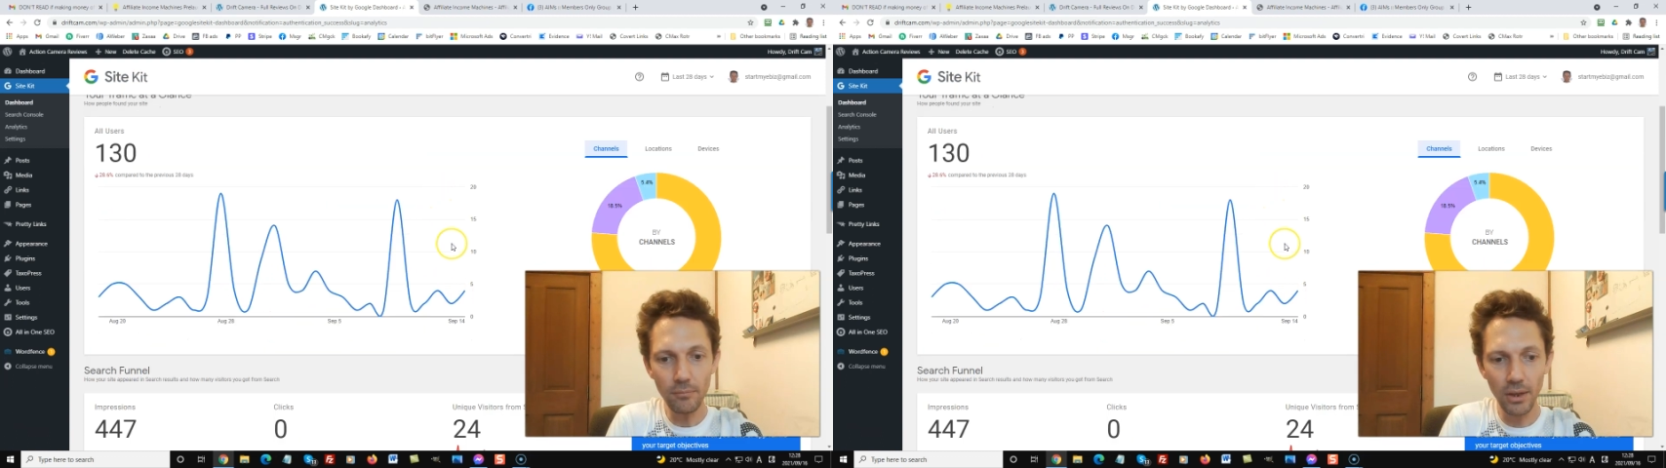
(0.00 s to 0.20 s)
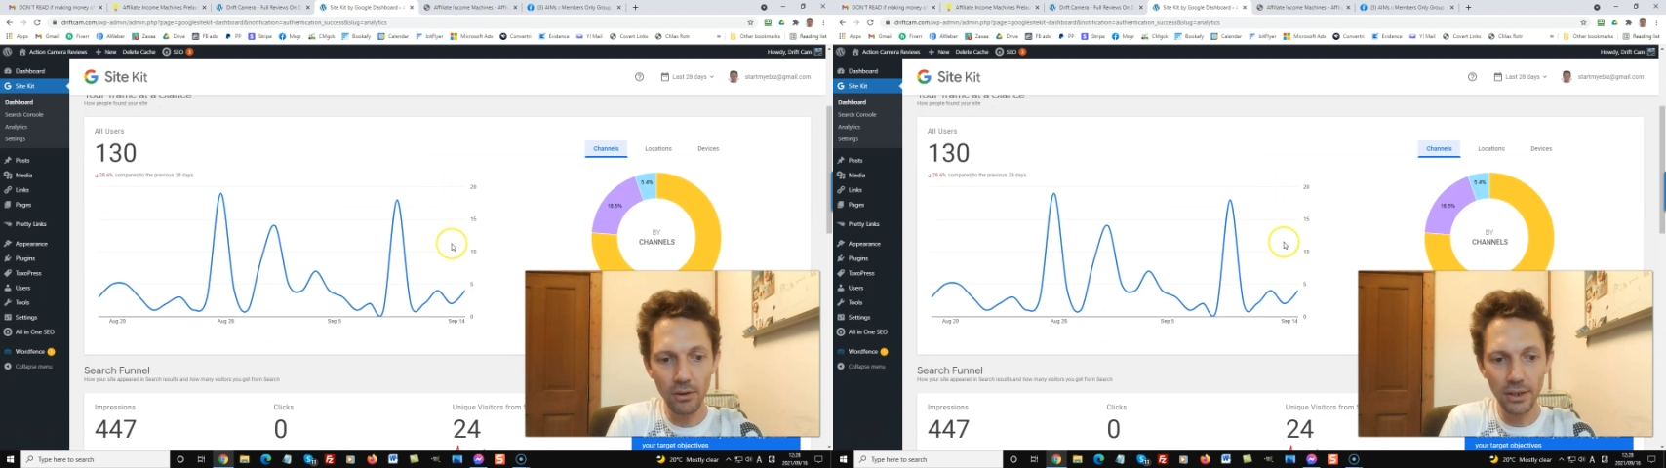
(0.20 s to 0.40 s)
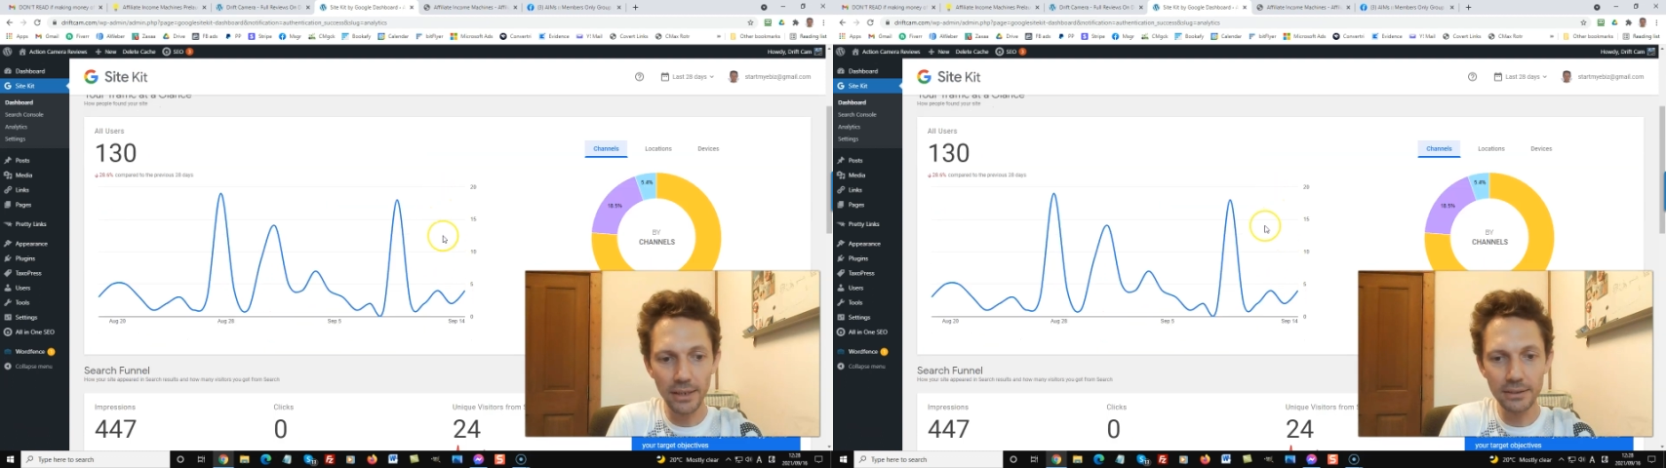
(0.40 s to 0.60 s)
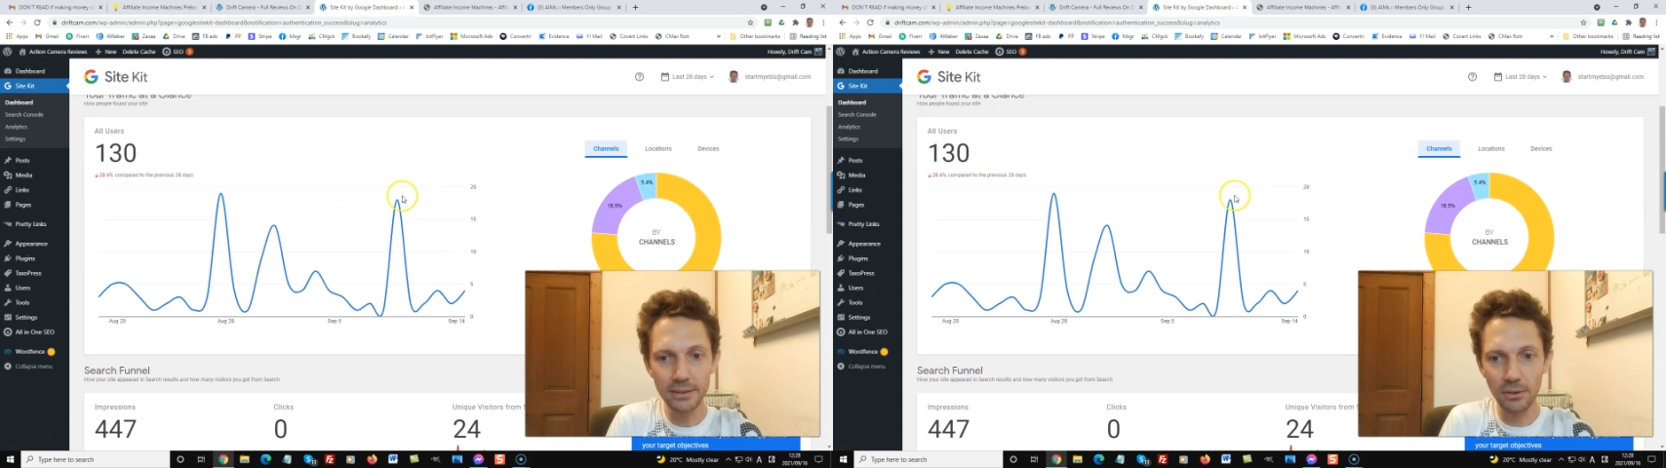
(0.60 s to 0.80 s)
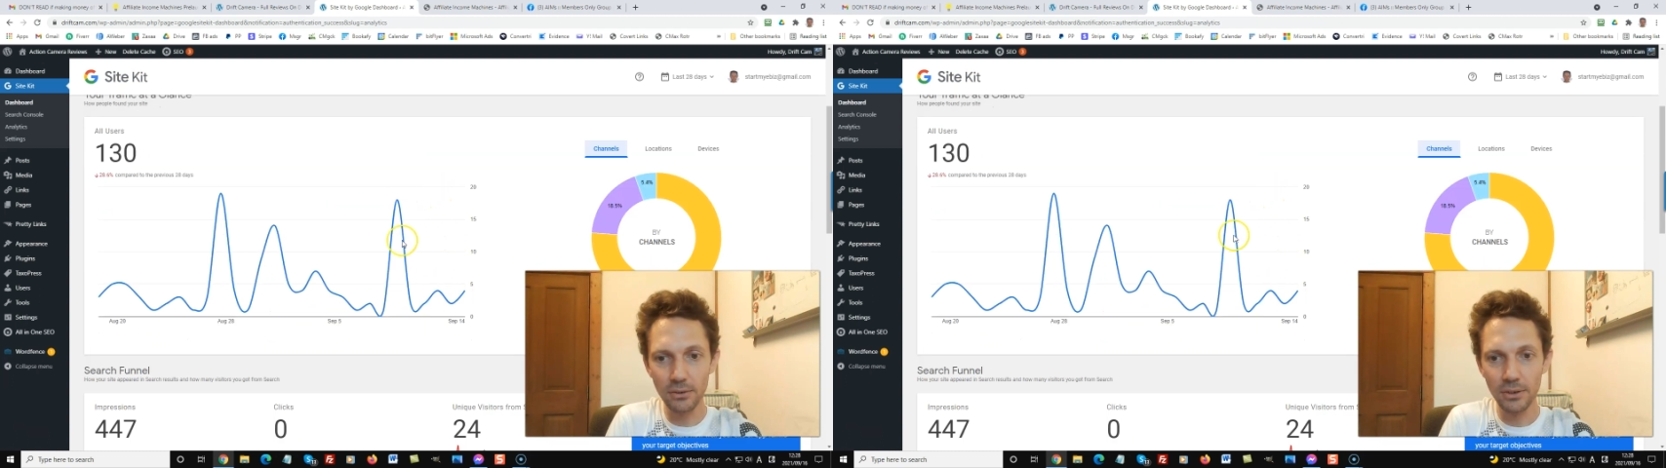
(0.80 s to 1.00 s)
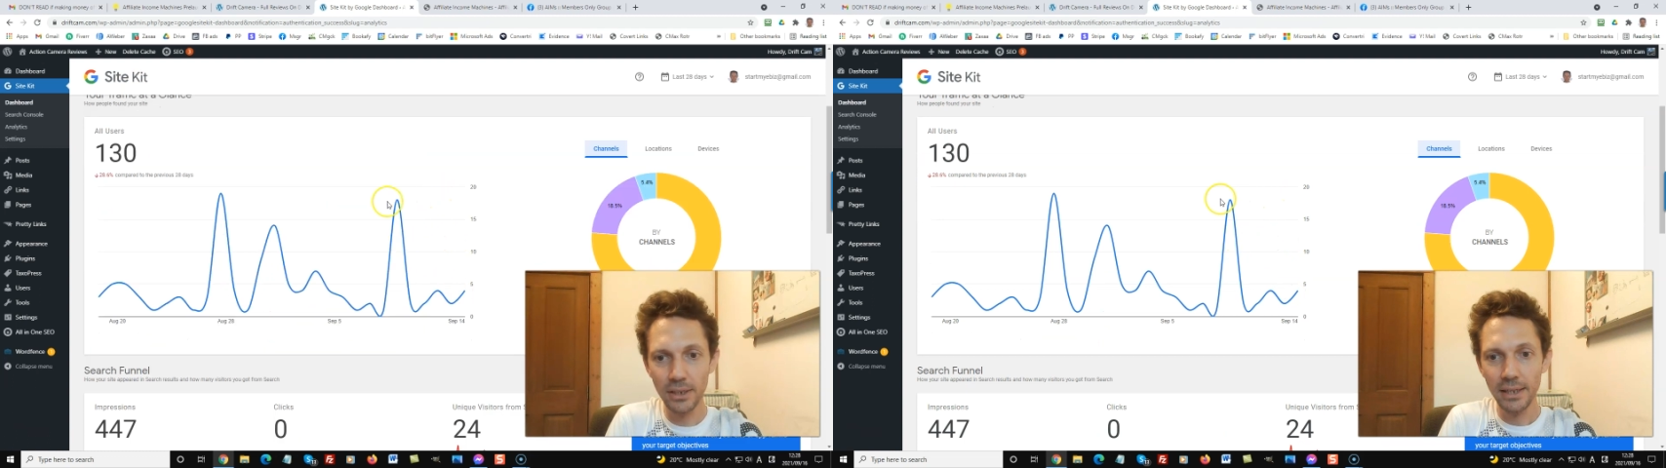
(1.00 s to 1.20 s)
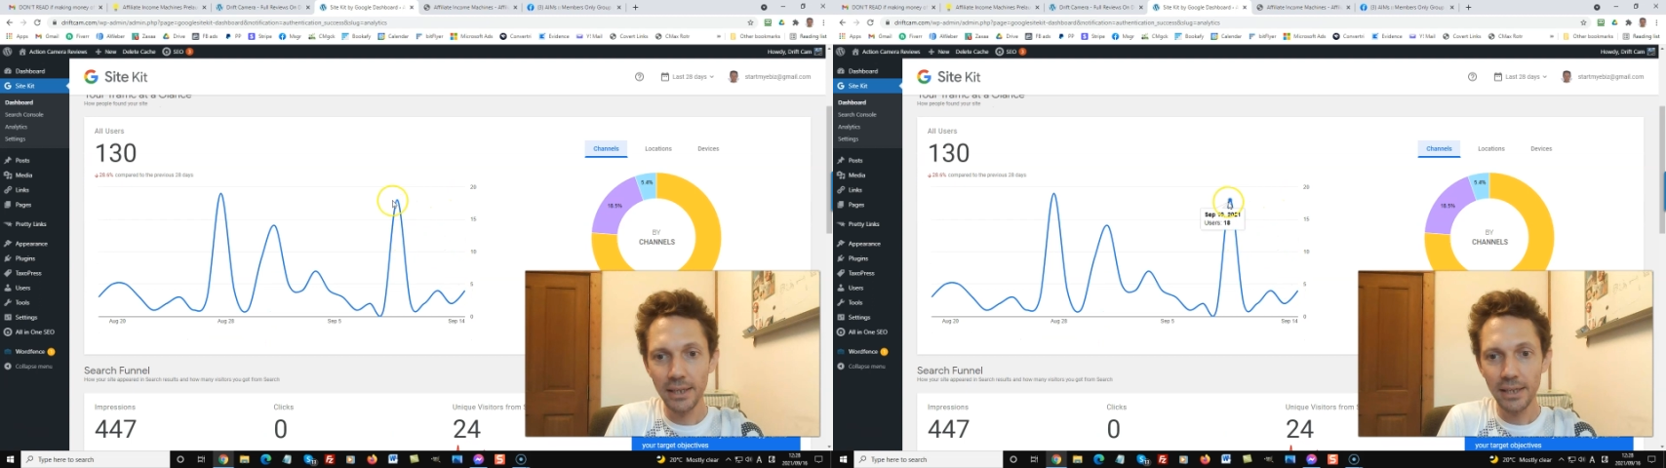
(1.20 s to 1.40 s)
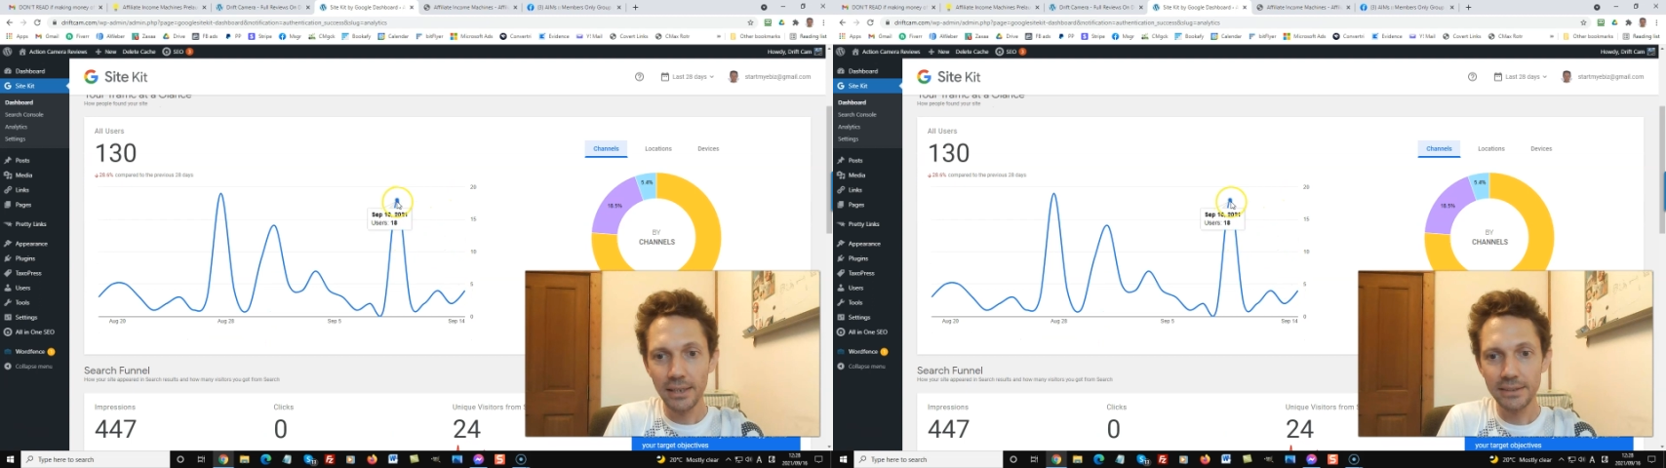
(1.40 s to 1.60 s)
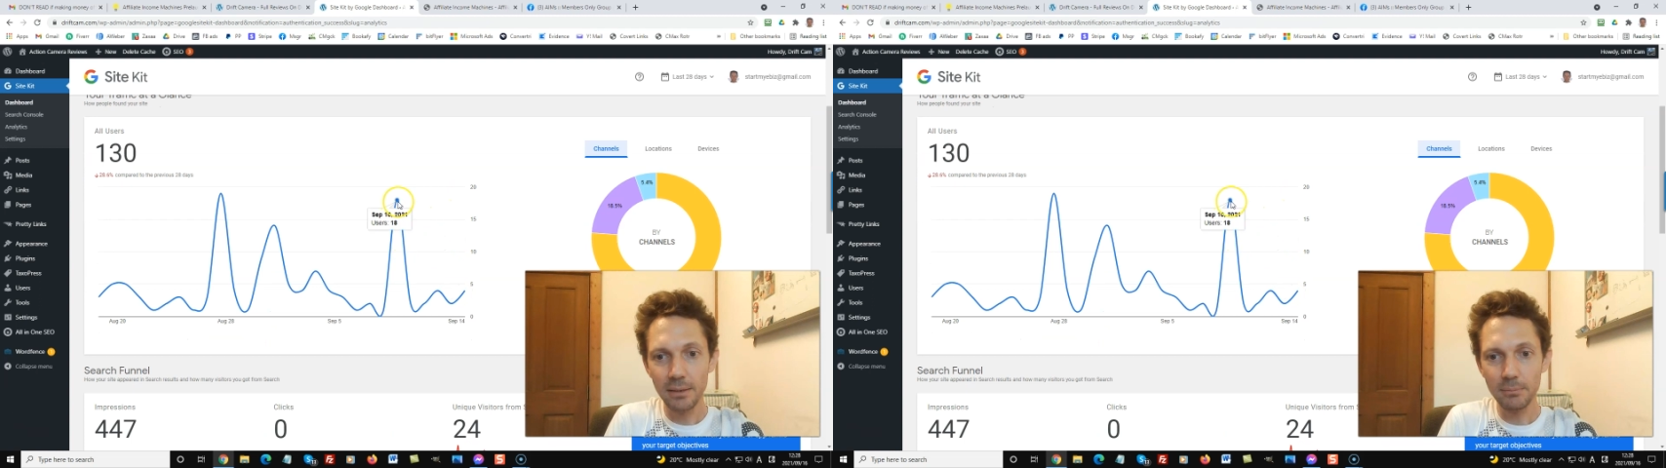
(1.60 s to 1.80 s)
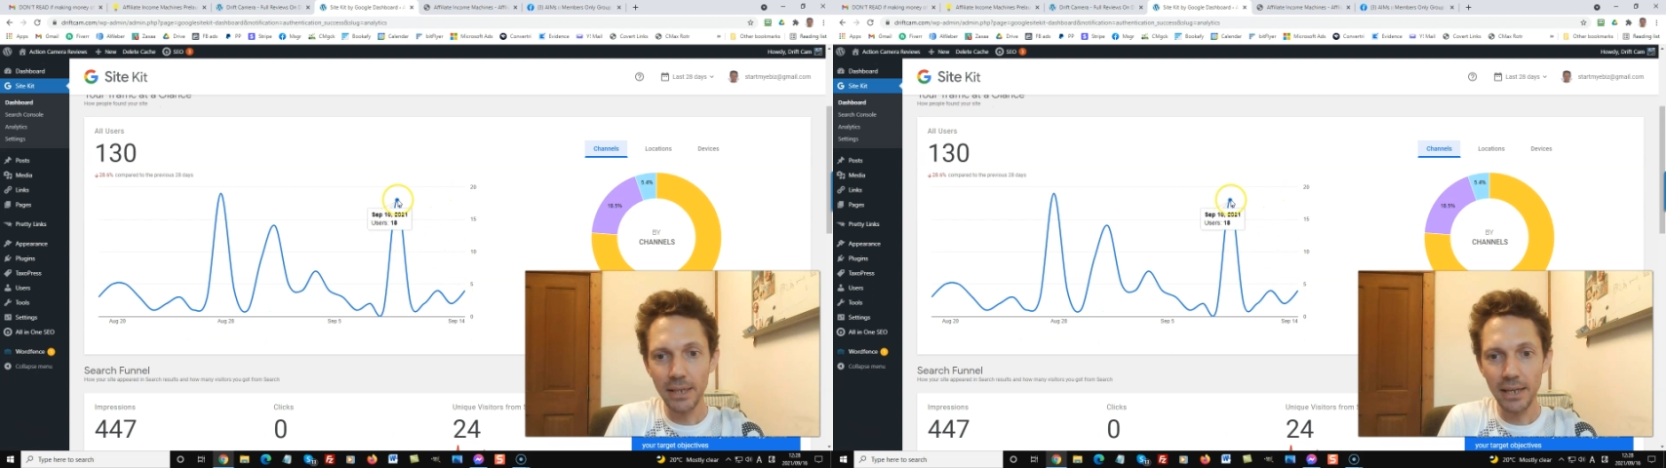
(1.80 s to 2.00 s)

Okay, so some